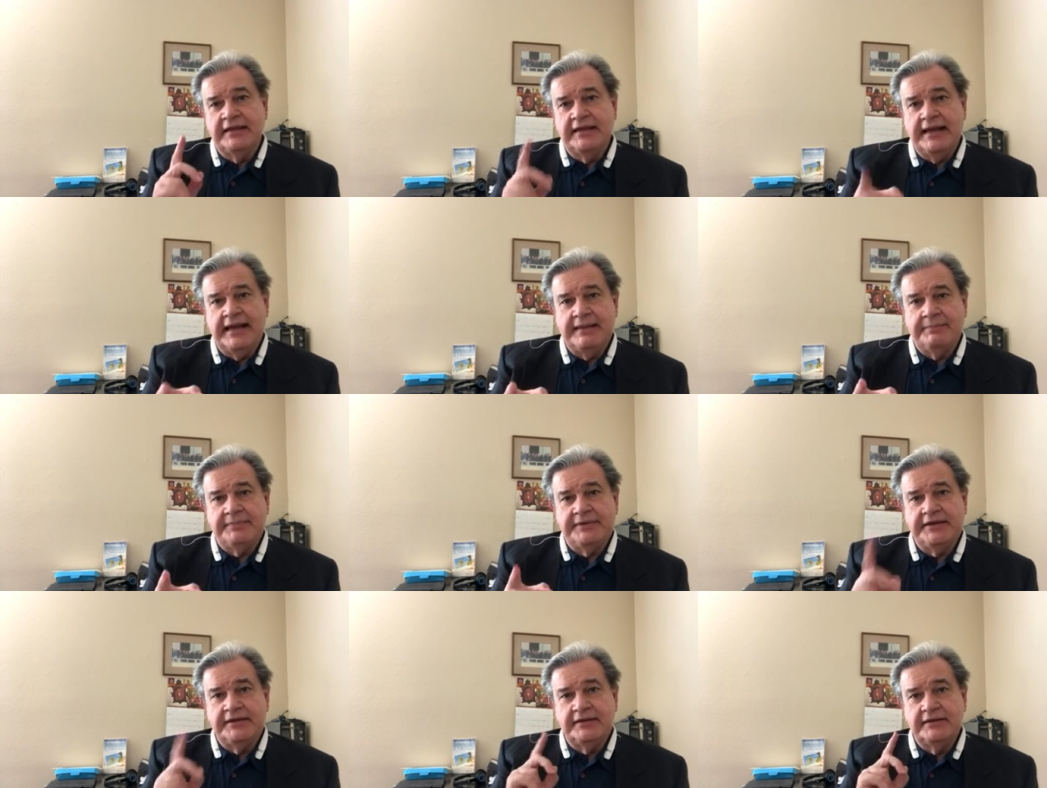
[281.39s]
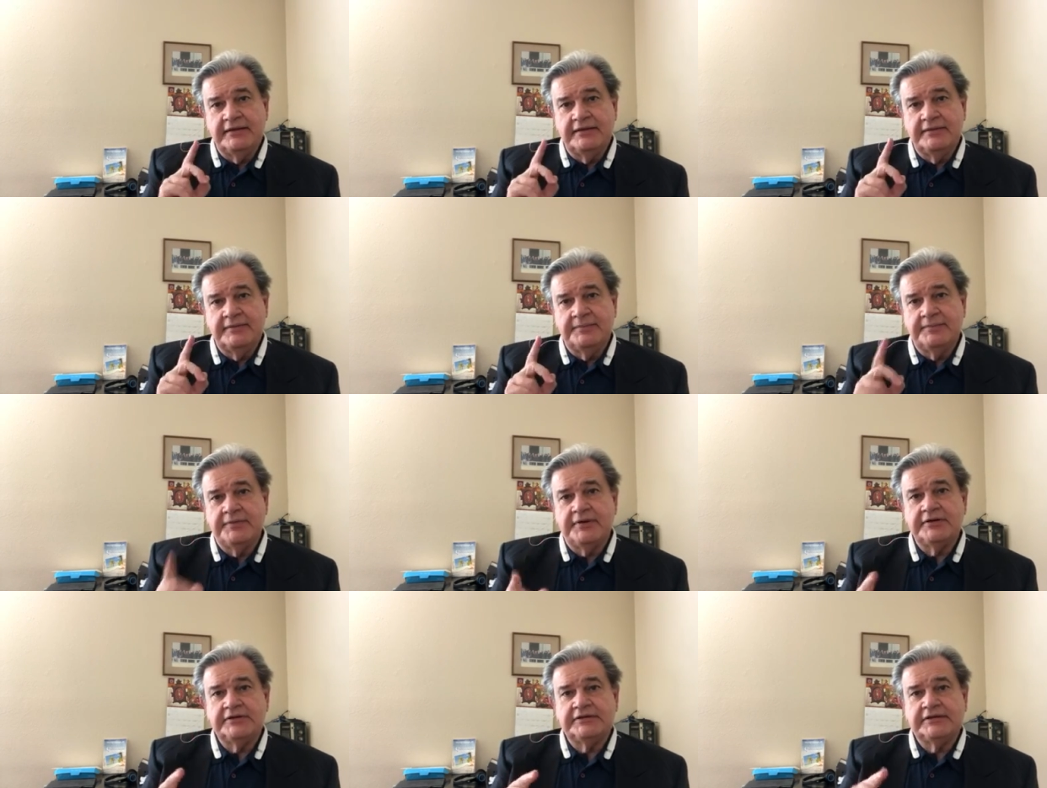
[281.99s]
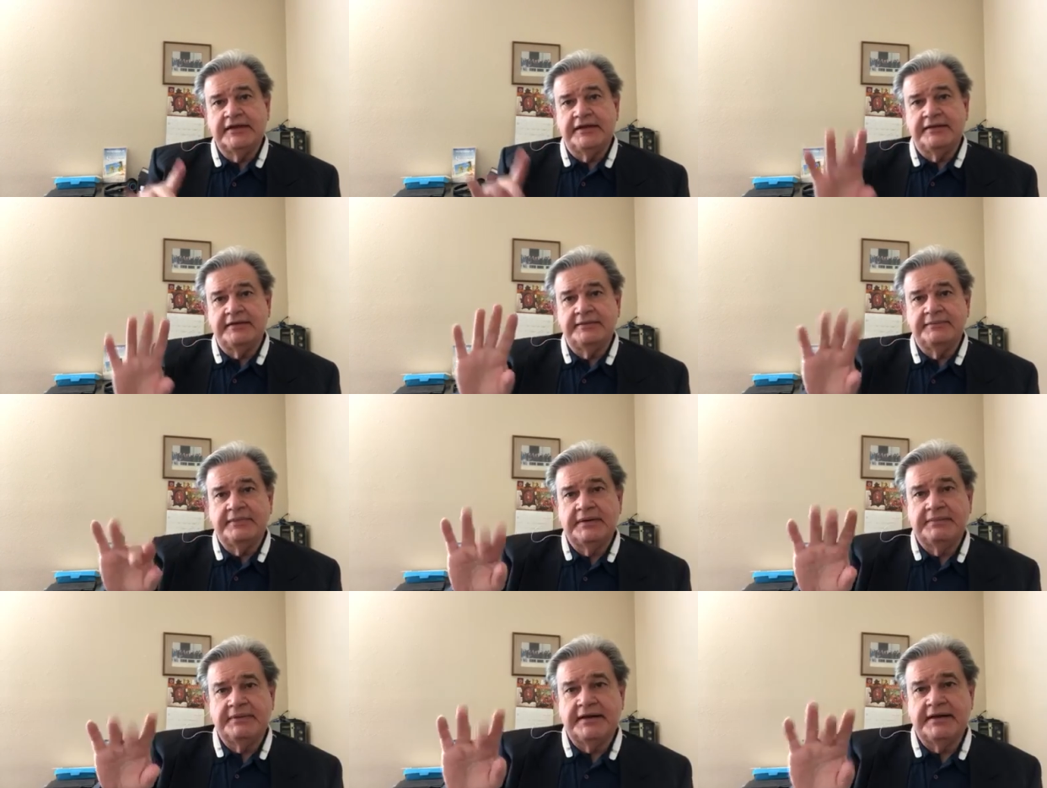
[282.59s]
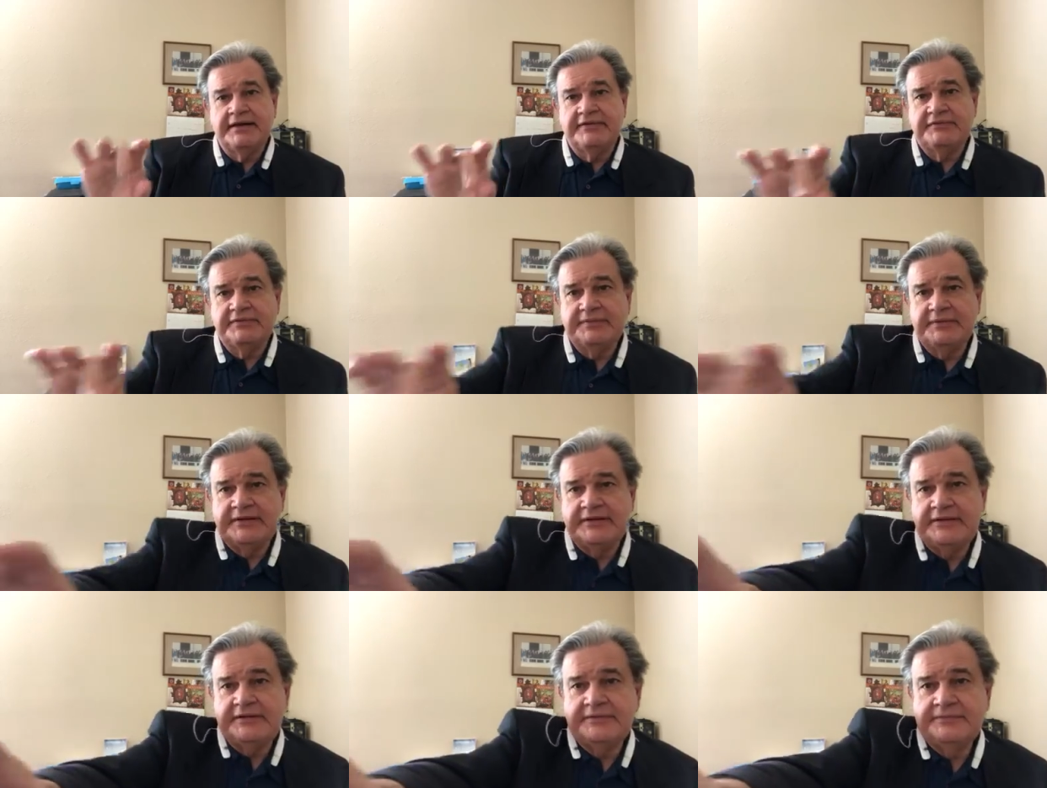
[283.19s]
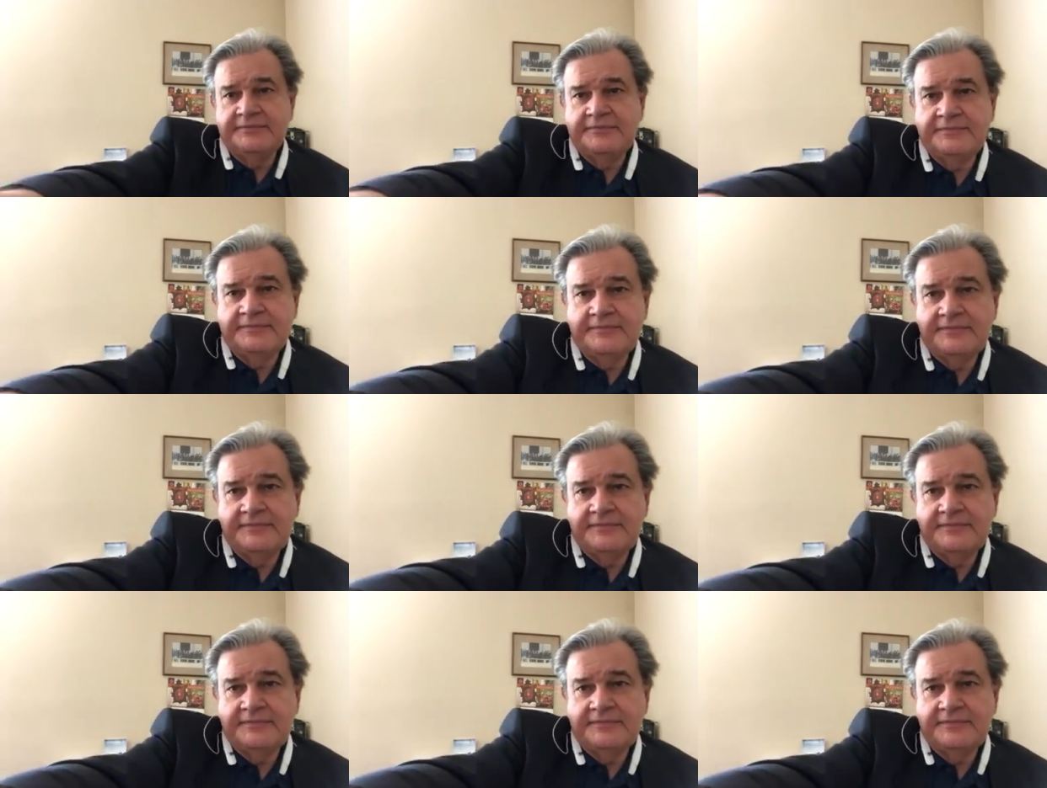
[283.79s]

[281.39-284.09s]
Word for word: happy birthday. Bye-bye, everybody.